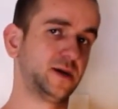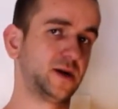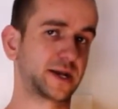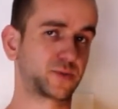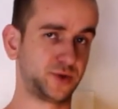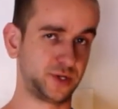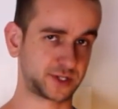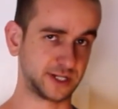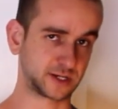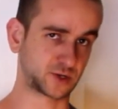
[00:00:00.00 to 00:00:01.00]
or like
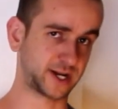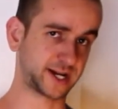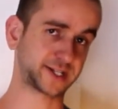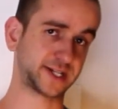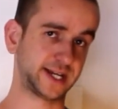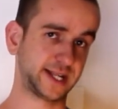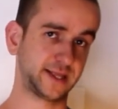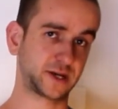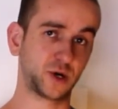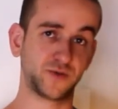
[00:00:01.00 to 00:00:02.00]
produce little cracks
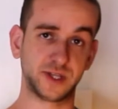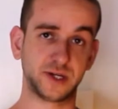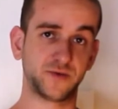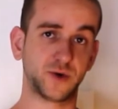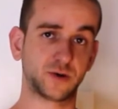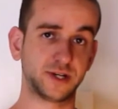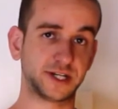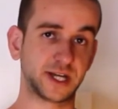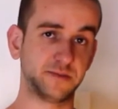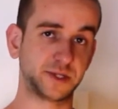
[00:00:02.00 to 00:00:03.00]
in the coffee that you've already
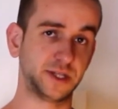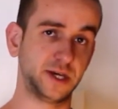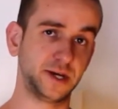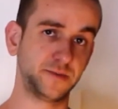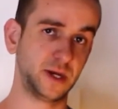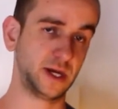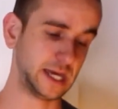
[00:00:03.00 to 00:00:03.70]
tamped in there,